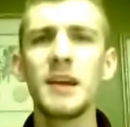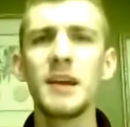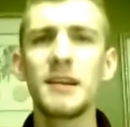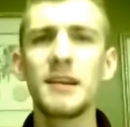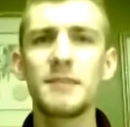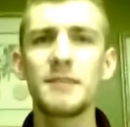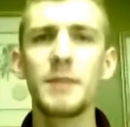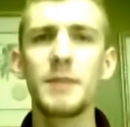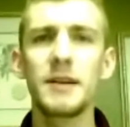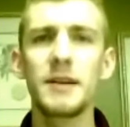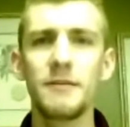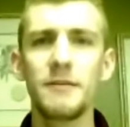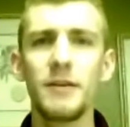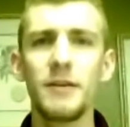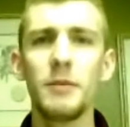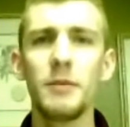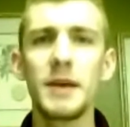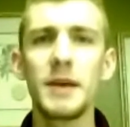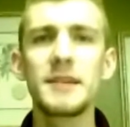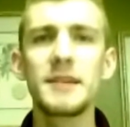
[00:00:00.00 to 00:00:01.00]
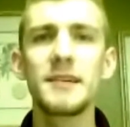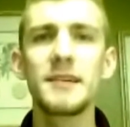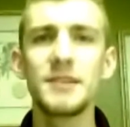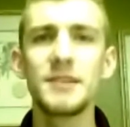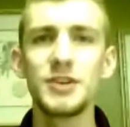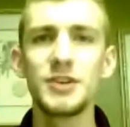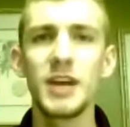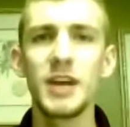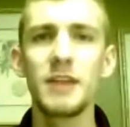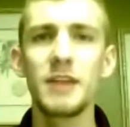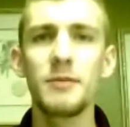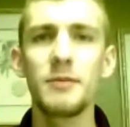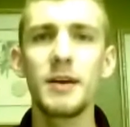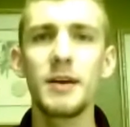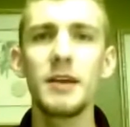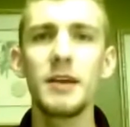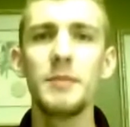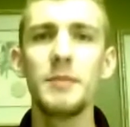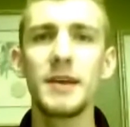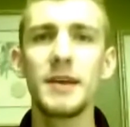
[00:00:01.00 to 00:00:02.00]
expect a film like this in
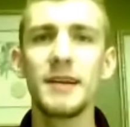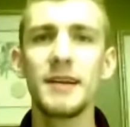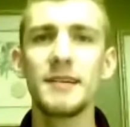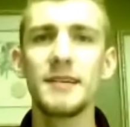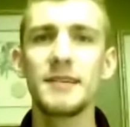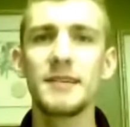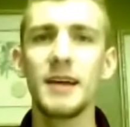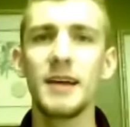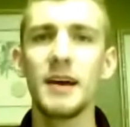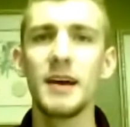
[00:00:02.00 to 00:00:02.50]
January, because